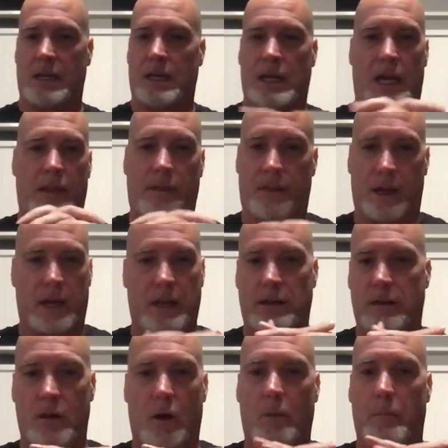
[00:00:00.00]
and
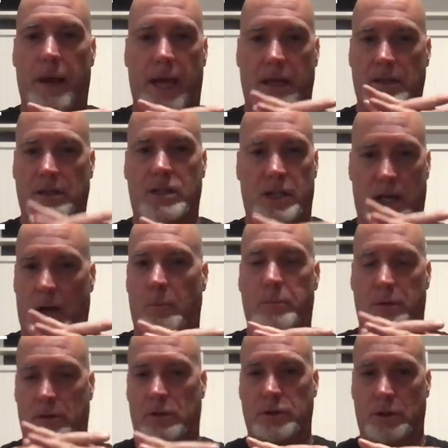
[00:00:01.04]
then no man shall
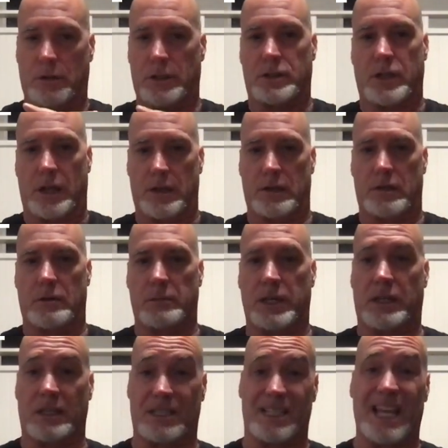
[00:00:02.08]
pull you asunder,
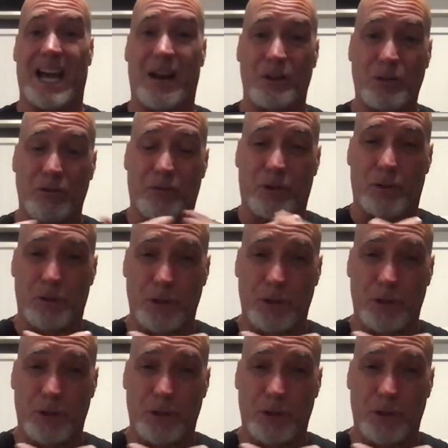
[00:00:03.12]
because now you've